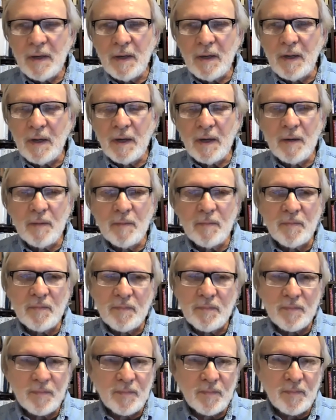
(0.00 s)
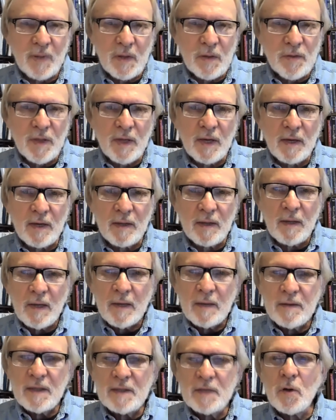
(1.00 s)
um, thing
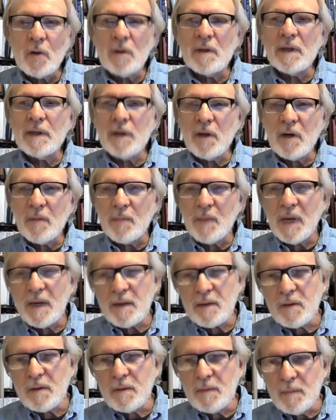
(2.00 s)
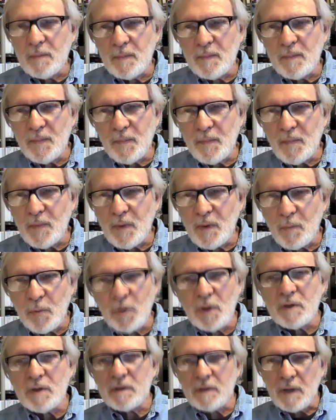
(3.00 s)
that's only going to make the
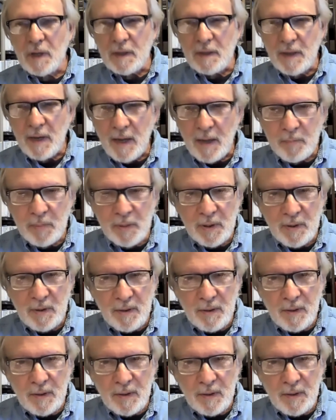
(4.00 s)
person unhappy.